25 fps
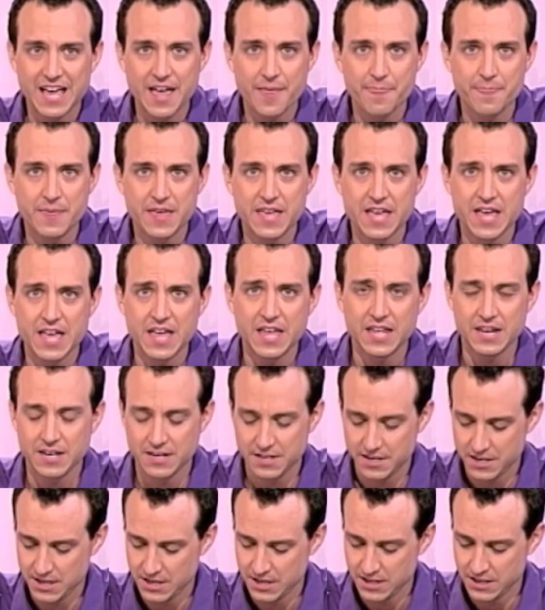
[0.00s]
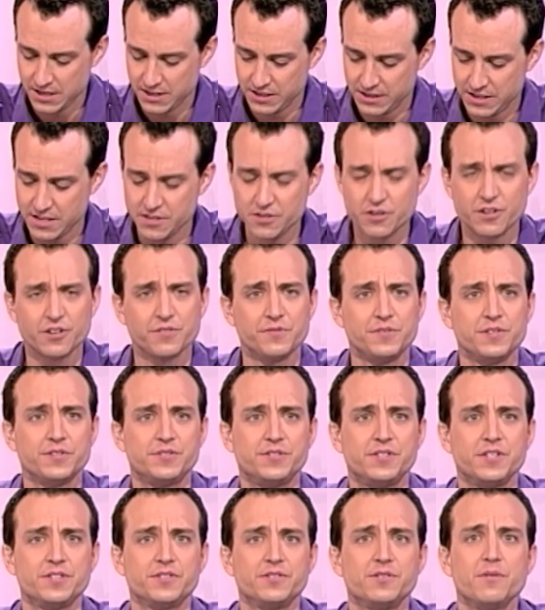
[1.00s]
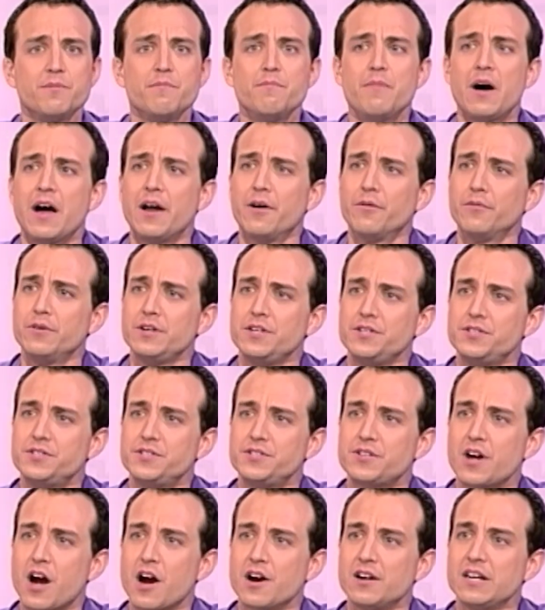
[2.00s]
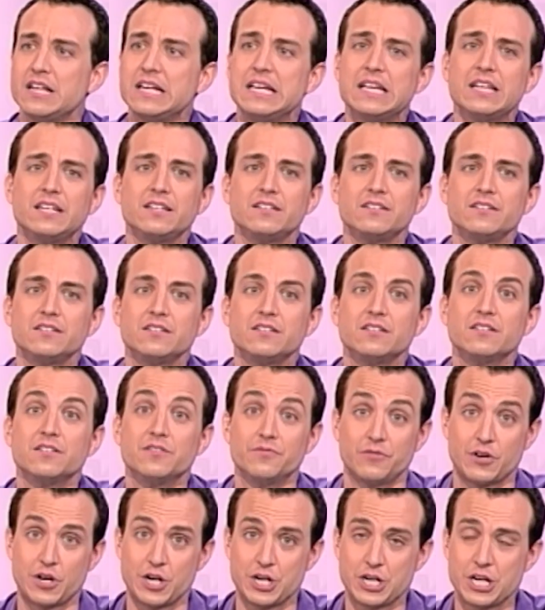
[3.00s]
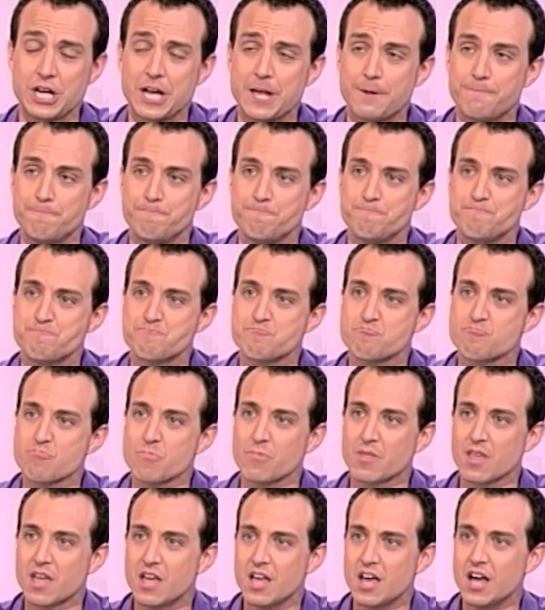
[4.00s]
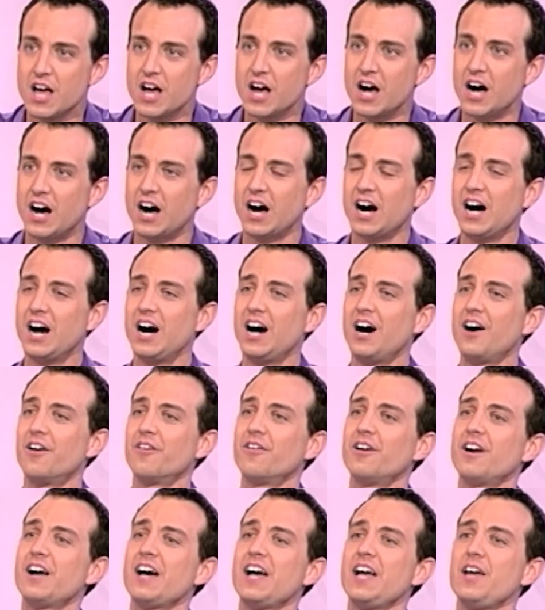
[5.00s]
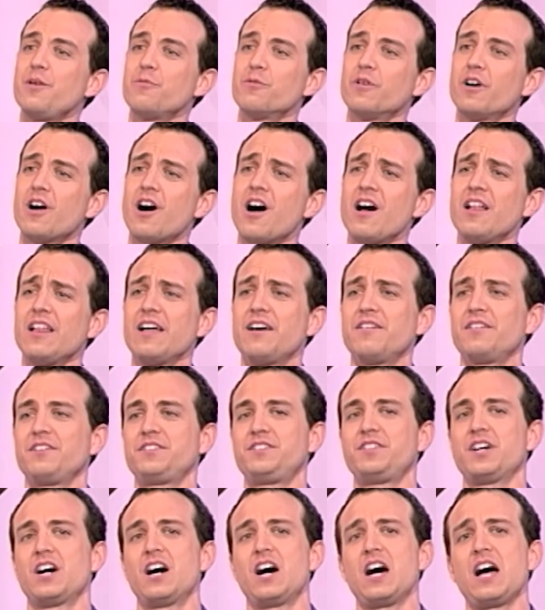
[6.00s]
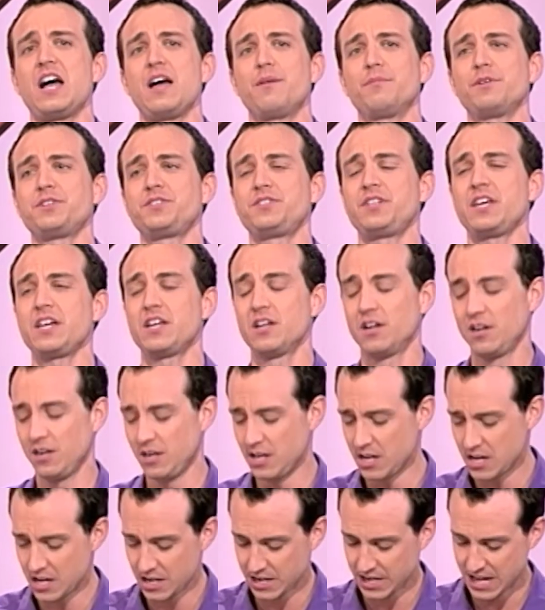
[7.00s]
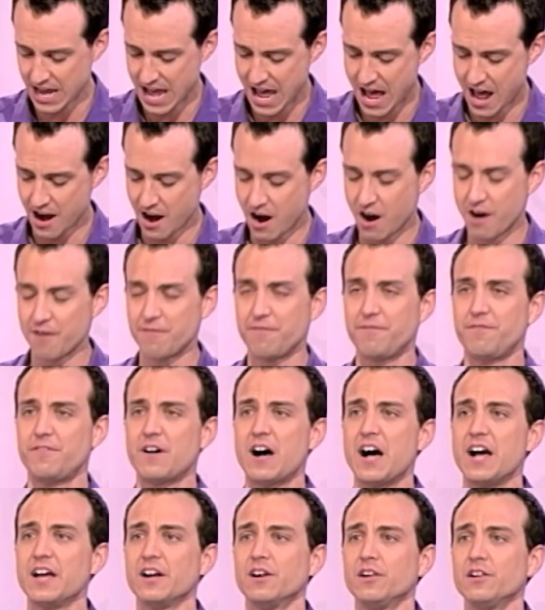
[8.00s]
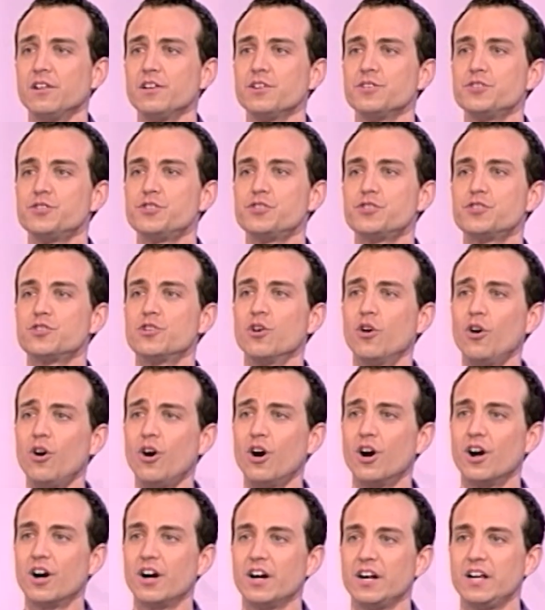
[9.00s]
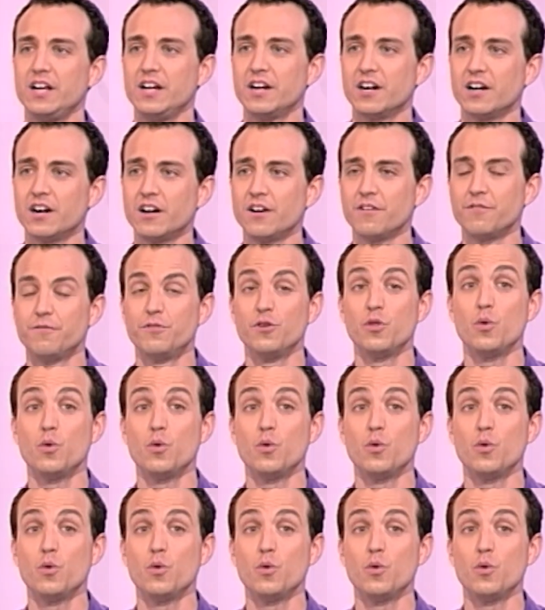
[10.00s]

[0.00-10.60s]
at the end. Can you hurt the system by restarting it? Very good. All right, we're all out of time. Let's take a look at our final score here for